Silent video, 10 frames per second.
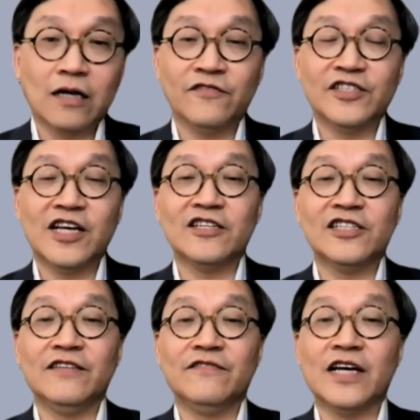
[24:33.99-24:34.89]

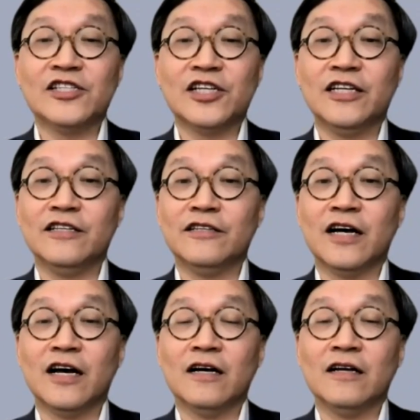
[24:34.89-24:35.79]
Fidelity invests in,
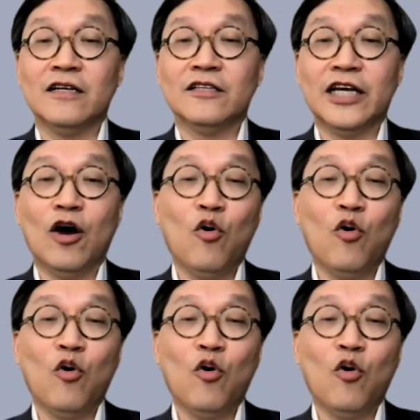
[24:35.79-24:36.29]
they